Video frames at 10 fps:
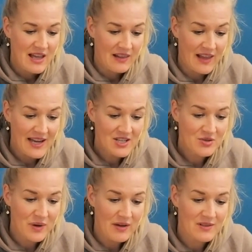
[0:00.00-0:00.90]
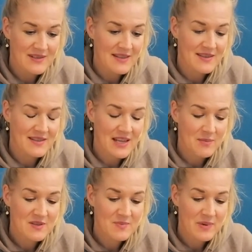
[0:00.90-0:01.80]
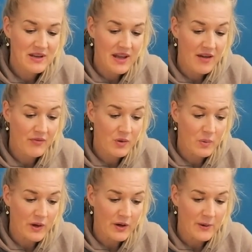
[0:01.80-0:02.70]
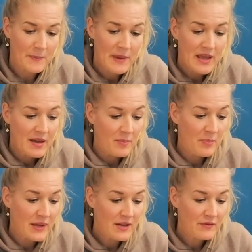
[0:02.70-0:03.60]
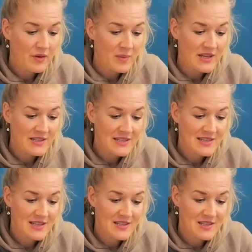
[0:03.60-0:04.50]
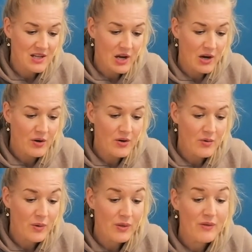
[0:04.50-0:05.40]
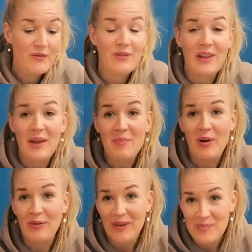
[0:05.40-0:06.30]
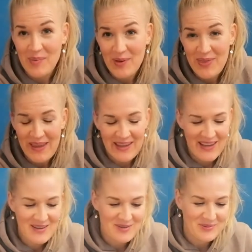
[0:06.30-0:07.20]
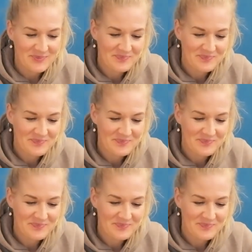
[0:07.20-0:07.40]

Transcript: Light travels at the same speed everywhere, be it from a distant star or the flame of a birthday candle.